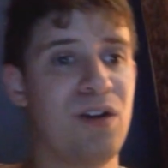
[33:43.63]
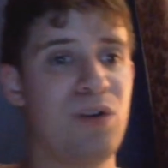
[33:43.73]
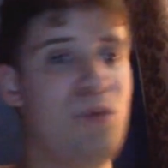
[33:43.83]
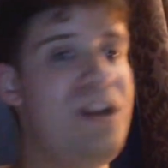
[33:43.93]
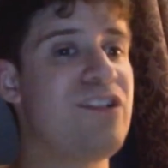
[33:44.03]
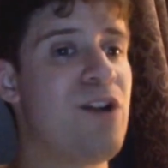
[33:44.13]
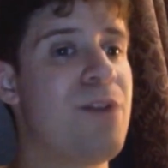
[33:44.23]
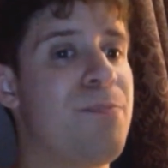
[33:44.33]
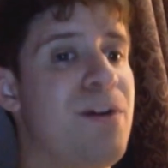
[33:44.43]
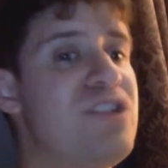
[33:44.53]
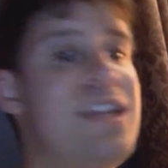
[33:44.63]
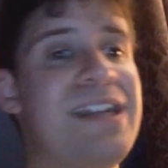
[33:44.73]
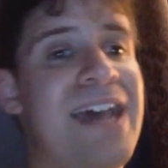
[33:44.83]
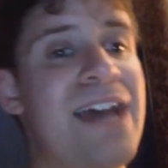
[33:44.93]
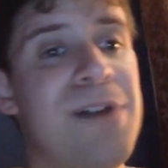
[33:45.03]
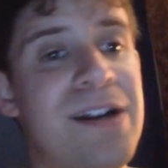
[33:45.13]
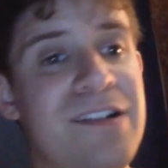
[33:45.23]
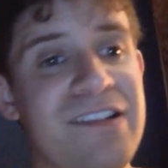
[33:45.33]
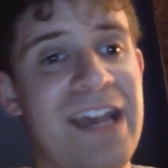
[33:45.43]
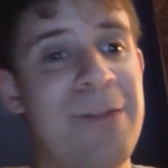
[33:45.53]
Reed started punching and
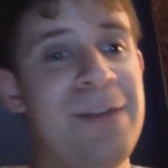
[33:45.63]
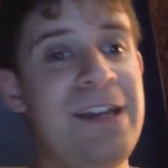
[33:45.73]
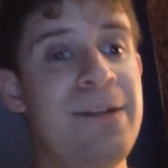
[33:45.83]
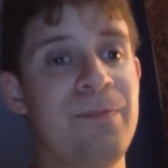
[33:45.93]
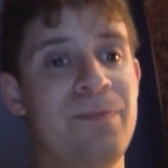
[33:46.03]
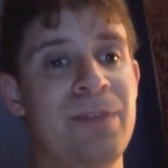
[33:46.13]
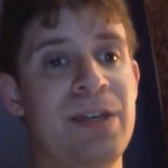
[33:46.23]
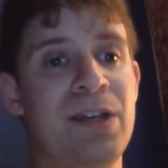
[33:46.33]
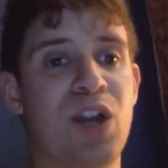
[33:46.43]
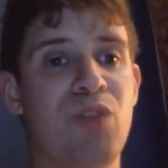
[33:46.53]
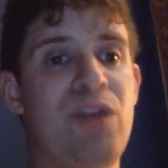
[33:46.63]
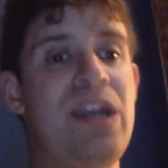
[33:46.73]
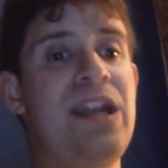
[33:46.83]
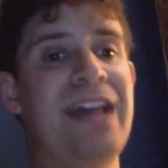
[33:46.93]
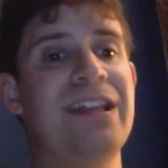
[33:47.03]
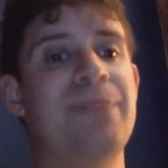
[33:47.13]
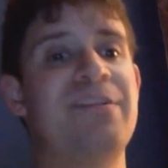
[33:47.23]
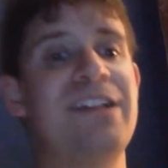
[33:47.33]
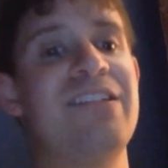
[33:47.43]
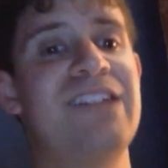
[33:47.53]
headbutting Sami. Reed ended up
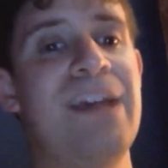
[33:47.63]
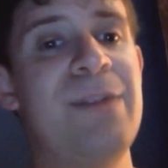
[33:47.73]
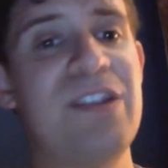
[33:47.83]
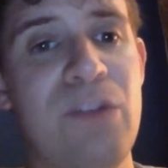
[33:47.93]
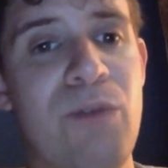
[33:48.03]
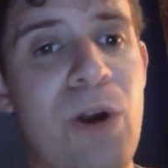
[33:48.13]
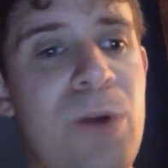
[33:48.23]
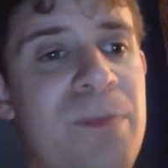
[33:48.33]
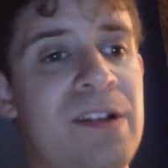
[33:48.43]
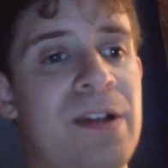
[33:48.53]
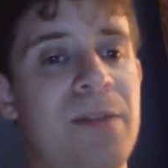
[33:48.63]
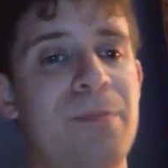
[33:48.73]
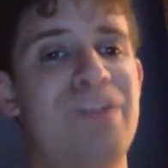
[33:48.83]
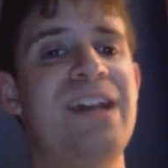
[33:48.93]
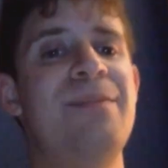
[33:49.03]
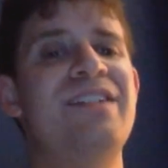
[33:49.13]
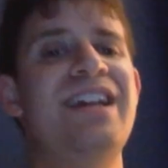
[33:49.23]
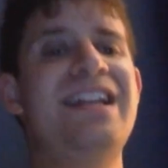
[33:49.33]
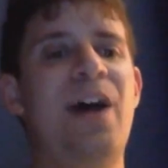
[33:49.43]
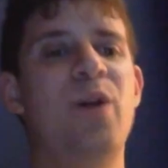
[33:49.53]
sending Sami into the ropes, but Sami
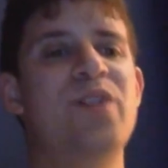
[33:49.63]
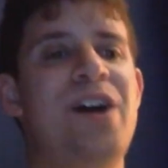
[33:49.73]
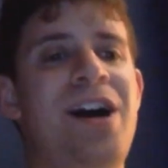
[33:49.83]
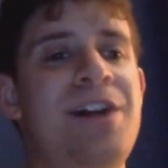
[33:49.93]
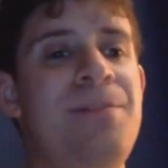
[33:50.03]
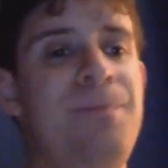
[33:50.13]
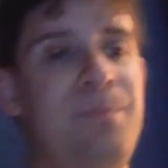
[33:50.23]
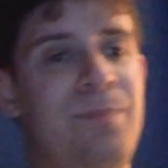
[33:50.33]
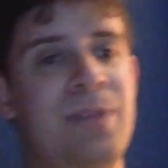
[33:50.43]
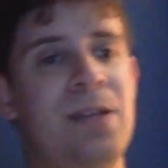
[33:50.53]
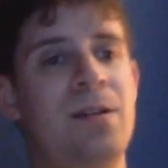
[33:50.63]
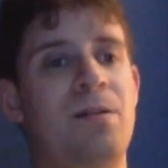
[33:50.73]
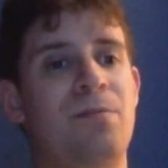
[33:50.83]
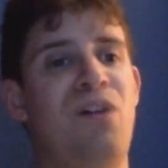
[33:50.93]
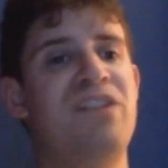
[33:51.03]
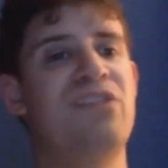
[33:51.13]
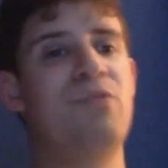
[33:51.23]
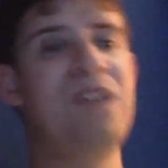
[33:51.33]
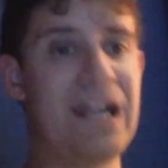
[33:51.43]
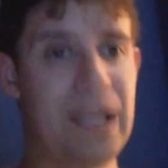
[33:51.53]
Zayn held on. Bronson
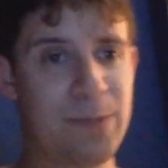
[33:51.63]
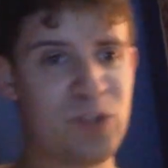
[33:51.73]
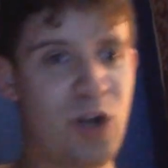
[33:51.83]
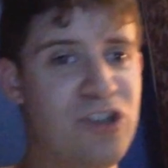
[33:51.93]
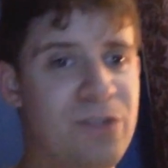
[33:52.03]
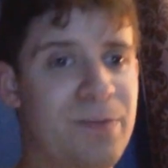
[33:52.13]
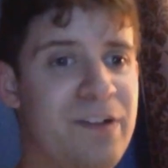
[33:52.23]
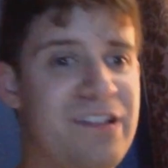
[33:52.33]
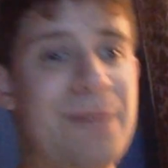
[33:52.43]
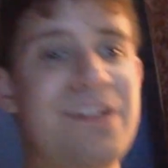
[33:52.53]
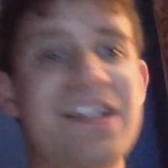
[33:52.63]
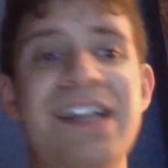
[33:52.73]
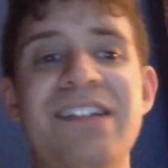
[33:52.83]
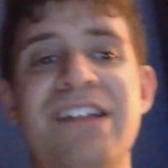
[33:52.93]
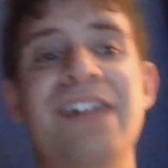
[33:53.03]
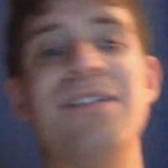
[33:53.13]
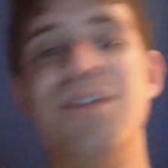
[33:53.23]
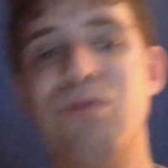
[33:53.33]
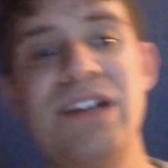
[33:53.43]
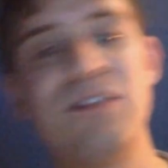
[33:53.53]
Reed ended up charging, but Sami Zayn sent
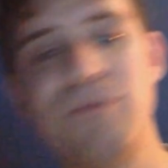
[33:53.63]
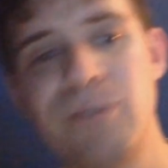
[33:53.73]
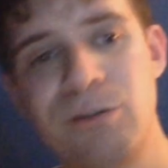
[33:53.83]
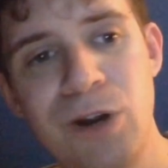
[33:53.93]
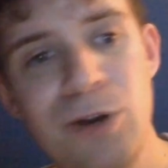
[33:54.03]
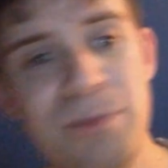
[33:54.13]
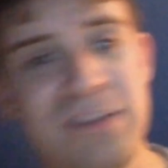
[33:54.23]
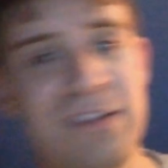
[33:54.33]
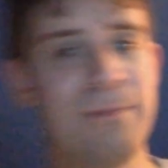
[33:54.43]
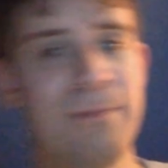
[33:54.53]
Reed through the ropes.